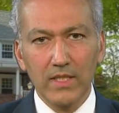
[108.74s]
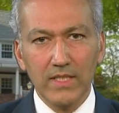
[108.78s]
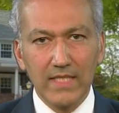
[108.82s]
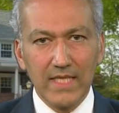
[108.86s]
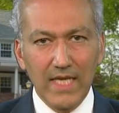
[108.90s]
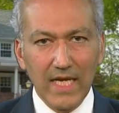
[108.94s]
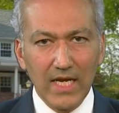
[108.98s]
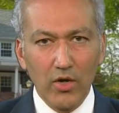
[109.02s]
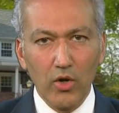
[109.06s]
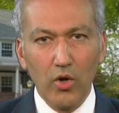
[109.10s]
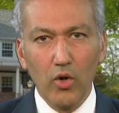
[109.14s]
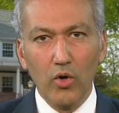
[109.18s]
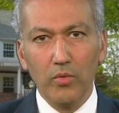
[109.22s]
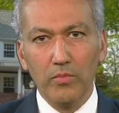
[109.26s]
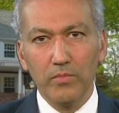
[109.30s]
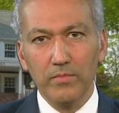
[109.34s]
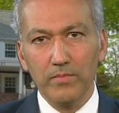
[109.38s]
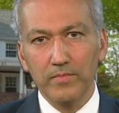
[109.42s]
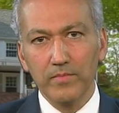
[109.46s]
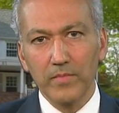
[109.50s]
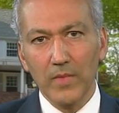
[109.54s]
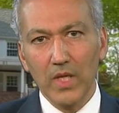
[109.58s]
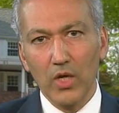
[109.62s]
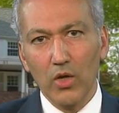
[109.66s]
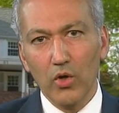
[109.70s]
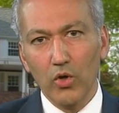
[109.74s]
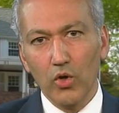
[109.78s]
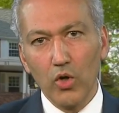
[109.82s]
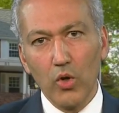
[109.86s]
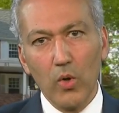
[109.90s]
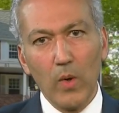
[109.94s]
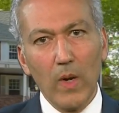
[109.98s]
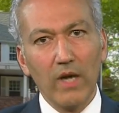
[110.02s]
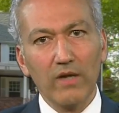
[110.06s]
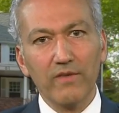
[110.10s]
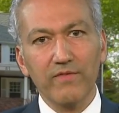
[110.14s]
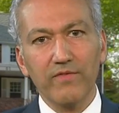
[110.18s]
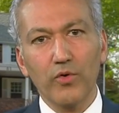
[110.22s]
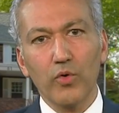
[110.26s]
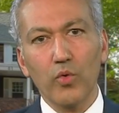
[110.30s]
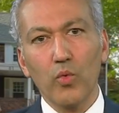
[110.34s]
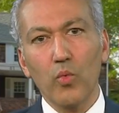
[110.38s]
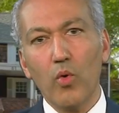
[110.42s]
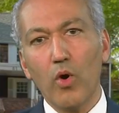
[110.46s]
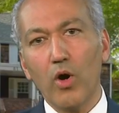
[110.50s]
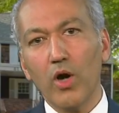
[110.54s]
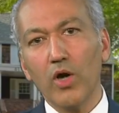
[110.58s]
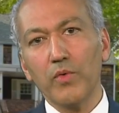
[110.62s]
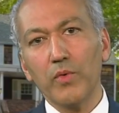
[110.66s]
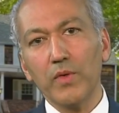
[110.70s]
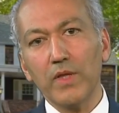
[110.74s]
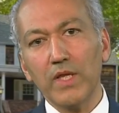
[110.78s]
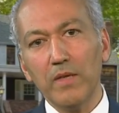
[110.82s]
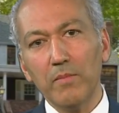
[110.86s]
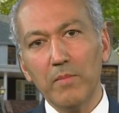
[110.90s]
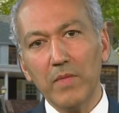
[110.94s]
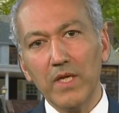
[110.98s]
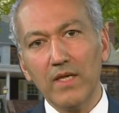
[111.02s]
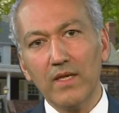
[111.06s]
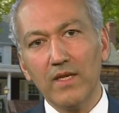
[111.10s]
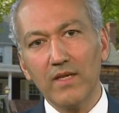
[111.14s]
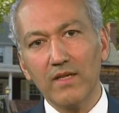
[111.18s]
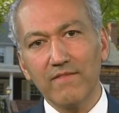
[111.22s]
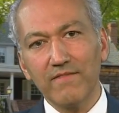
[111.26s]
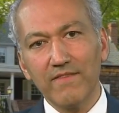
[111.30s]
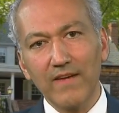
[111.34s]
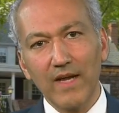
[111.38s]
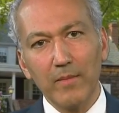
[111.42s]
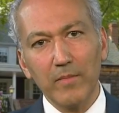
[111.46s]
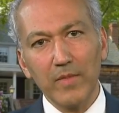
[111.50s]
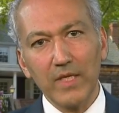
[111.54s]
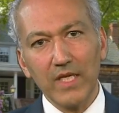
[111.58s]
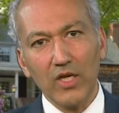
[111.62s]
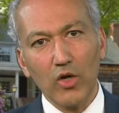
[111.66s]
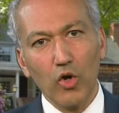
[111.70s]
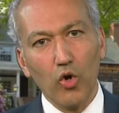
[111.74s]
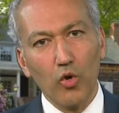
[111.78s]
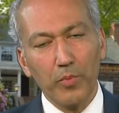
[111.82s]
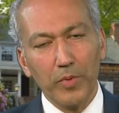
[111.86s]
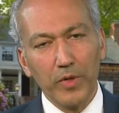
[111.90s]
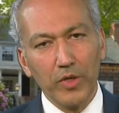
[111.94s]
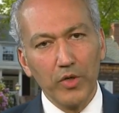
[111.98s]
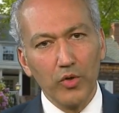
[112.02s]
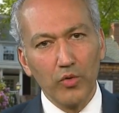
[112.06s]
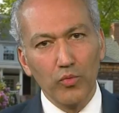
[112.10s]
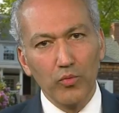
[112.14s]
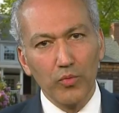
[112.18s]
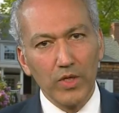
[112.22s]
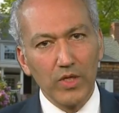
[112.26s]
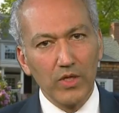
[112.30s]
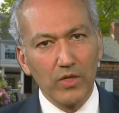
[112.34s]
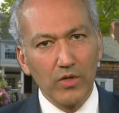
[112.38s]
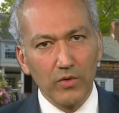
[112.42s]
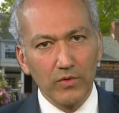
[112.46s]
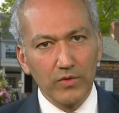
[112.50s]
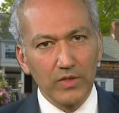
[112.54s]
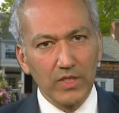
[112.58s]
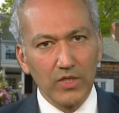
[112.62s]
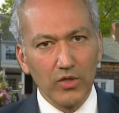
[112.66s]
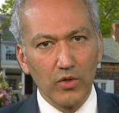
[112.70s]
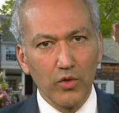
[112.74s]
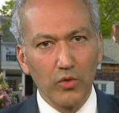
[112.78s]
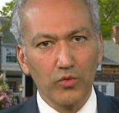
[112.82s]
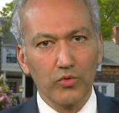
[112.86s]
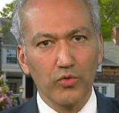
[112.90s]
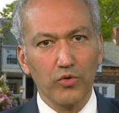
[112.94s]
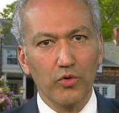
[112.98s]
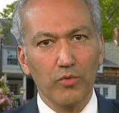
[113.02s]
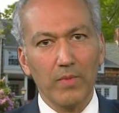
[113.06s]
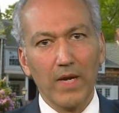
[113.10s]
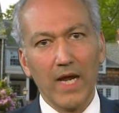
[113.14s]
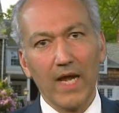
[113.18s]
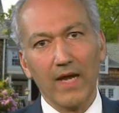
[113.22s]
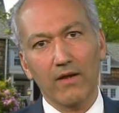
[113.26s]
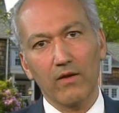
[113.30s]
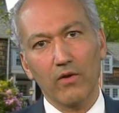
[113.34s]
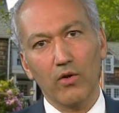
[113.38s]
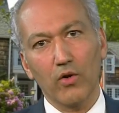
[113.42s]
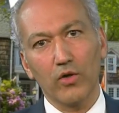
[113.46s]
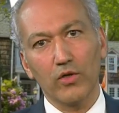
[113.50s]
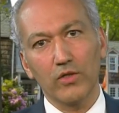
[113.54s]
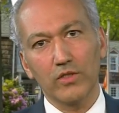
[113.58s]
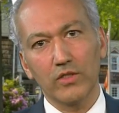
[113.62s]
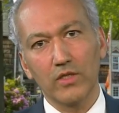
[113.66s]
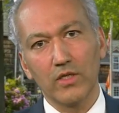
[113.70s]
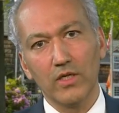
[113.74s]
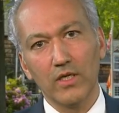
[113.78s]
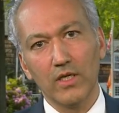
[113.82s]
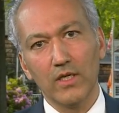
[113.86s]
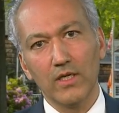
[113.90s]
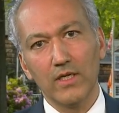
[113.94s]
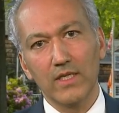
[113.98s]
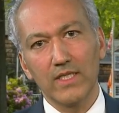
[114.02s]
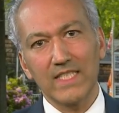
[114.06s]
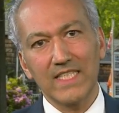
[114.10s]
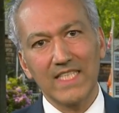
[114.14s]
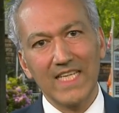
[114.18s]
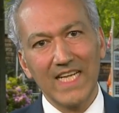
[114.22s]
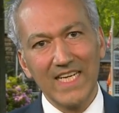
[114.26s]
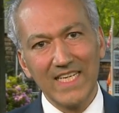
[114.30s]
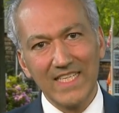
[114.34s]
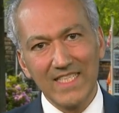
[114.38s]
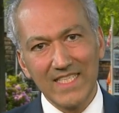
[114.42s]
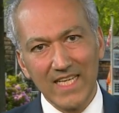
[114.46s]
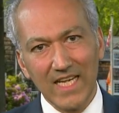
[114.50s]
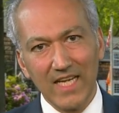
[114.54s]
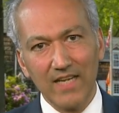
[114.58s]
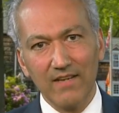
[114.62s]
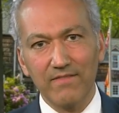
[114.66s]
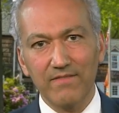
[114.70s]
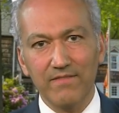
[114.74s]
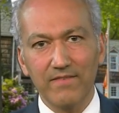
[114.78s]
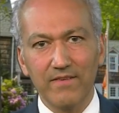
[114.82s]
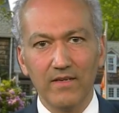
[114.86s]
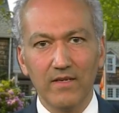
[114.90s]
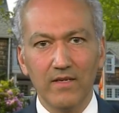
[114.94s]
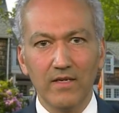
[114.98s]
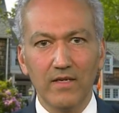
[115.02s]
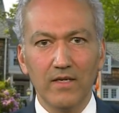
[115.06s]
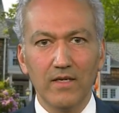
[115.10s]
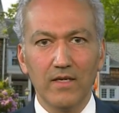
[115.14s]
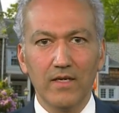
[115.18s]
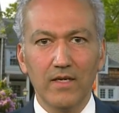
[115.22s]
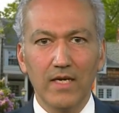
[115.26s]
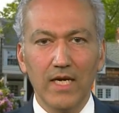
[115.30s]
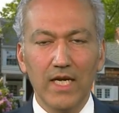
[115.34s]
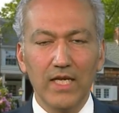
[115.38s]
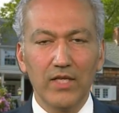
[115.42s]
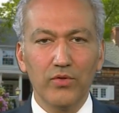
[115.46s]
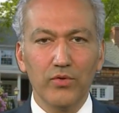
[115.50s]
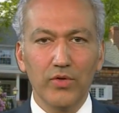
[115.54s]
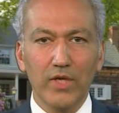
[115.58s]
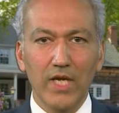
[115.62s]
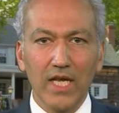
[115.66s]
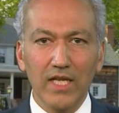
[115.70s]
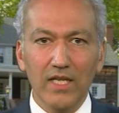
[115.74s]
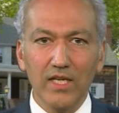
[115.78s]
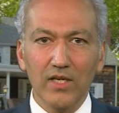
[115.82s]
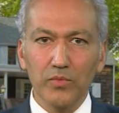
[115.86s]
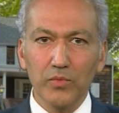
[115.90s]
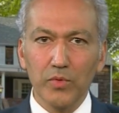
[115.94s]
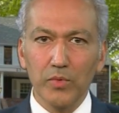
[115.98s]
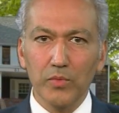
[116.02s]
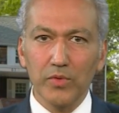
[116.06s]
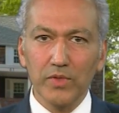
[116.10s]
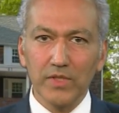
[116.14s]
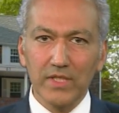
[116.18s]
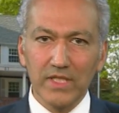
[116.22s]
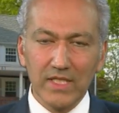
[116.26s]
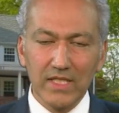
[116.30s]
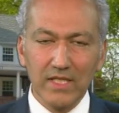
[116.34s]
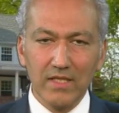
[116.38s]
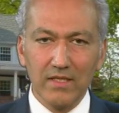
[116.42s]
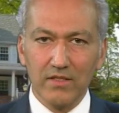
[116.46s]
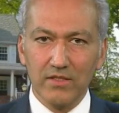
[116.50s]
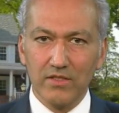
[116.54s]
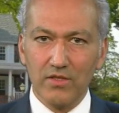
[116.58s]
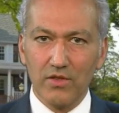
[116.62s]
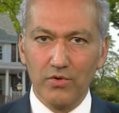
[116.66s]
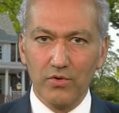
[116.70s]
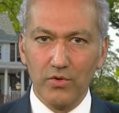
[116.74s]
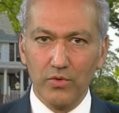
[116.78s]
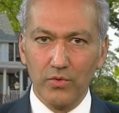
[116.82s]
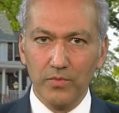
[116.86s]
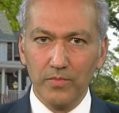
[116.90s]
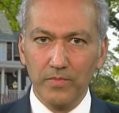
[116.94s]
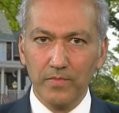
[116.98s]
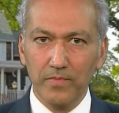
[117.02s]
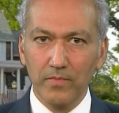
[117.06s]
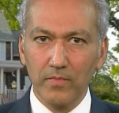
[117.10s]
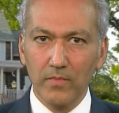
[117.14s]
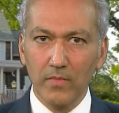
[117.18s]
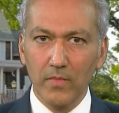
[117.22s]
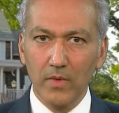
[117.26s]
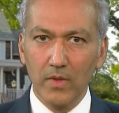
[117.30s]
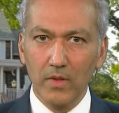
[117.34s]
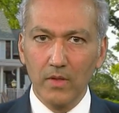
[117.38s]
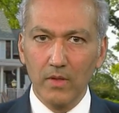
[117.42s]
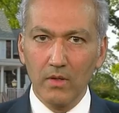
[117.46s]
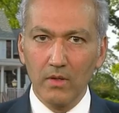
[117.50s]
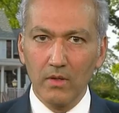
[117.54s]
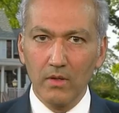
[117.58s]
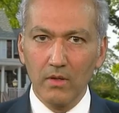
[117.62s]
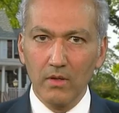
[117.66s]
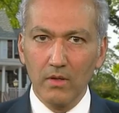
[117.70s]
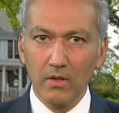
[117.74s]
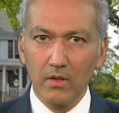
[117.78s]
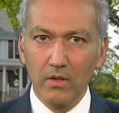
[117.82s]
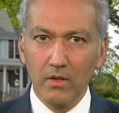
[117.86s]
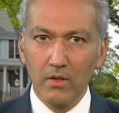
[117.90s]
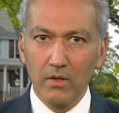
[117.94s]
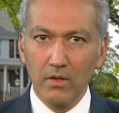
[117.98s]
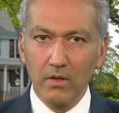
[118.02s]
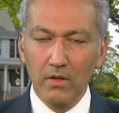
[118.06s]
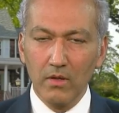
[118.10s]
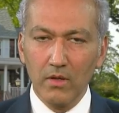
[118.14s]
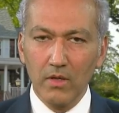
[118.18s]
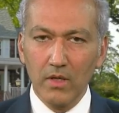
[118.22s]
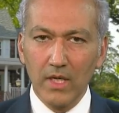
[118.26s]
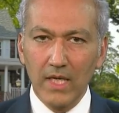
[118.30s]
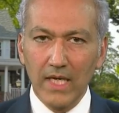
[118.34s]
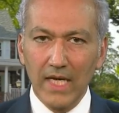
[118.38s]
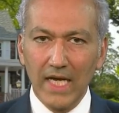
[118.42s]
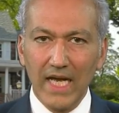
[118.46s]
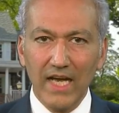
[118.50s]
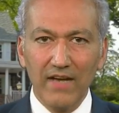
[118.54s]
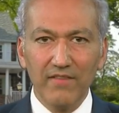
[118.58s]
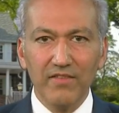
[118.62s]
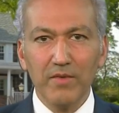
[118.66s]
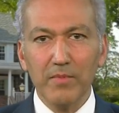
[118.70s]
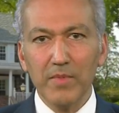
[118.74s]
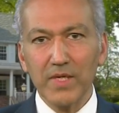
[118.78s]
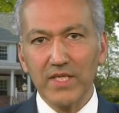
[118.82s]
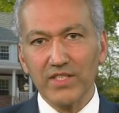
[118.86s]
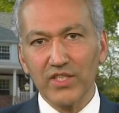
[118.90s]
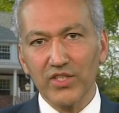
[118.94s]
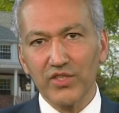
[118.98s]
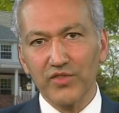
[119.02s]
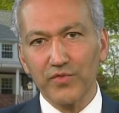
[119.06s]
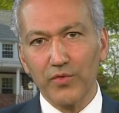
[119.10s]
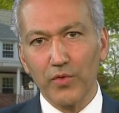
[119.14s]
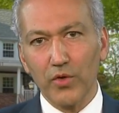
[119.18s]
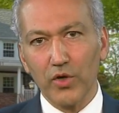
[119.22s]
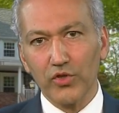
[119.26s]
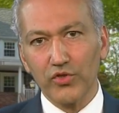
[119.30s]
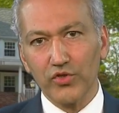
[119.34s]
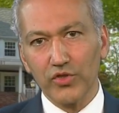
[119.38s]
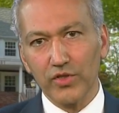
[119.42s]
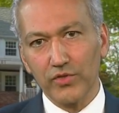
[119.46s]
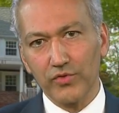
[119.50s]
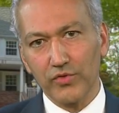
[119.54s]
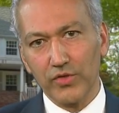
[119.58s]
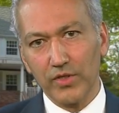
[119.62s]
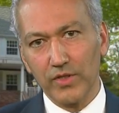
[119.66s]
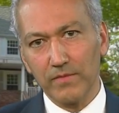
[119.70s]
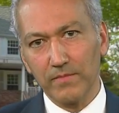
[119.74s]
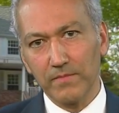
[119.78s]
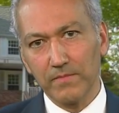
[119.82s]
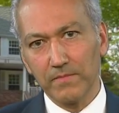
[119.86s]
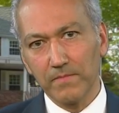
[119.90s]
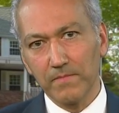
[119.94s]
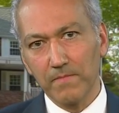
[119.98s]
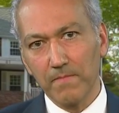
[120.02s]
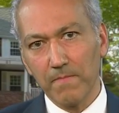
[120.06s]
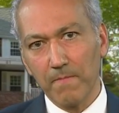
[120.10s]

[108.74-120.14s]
Stay home. Go out for a walk with immediate family, open your windows and go to your backyards. Stay safe, and together we will see this through. I have a message for our children.